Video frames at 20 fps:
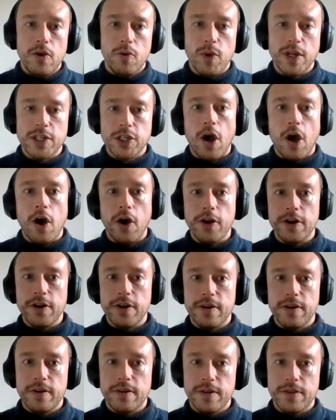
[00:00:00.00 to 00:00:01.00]
which
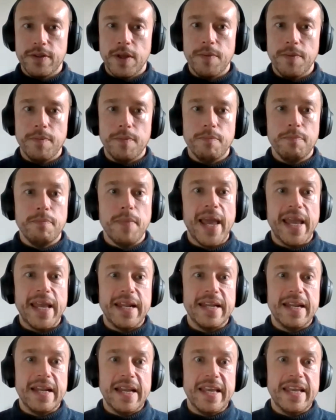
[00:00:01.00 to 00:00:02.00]
aren't the
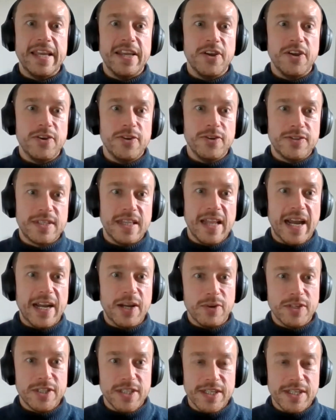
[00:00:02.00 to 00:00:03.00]
mainly used
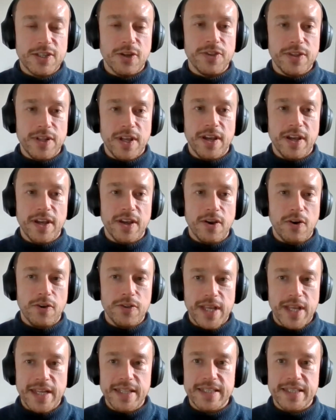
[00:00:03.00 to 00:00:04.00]
languages on the
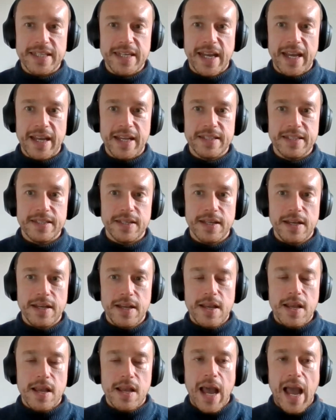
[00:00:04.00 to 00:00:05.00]
internet,
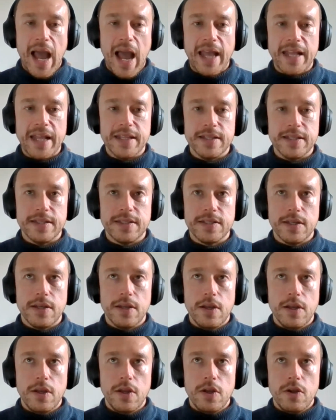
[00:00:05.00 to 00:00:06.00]
and
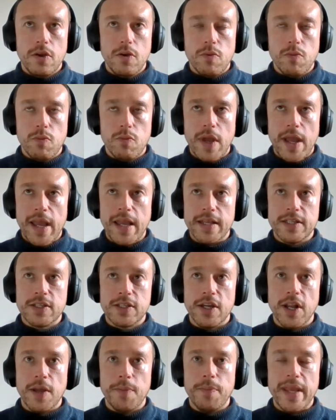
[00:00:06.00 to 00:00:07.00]
it's
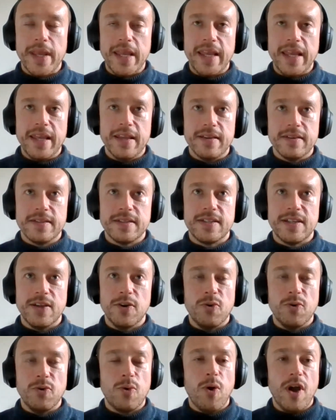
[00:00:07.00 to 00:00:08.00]
going to be
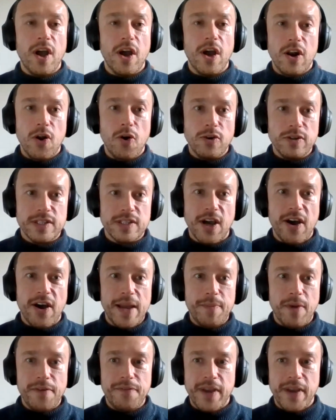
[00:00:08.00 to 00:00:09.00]
still quite a long
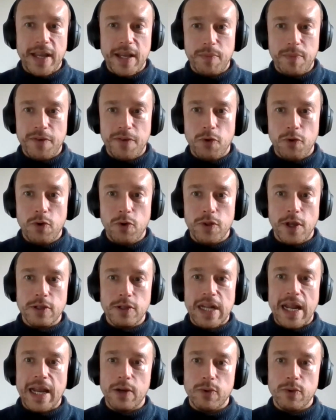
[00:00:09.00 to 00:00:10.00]
time, I think, before
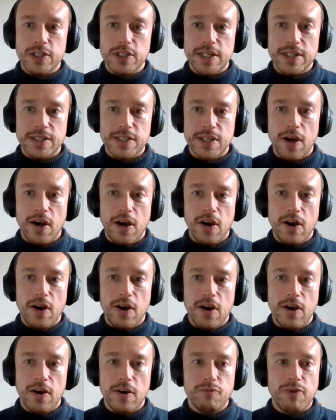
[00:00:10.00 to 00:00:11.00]
those languages
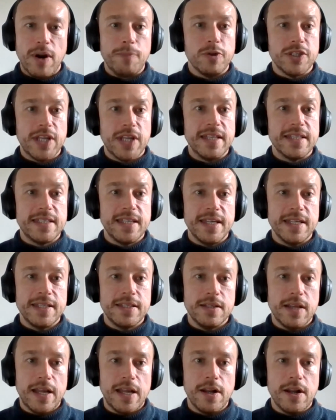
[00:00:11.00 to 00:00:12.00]
are represented,
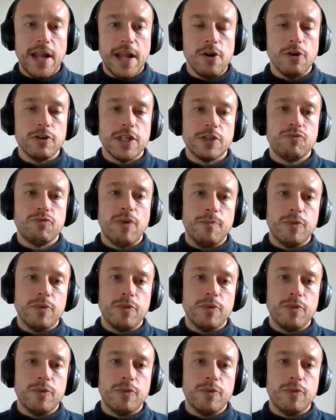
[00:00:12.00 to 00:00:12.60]
and not just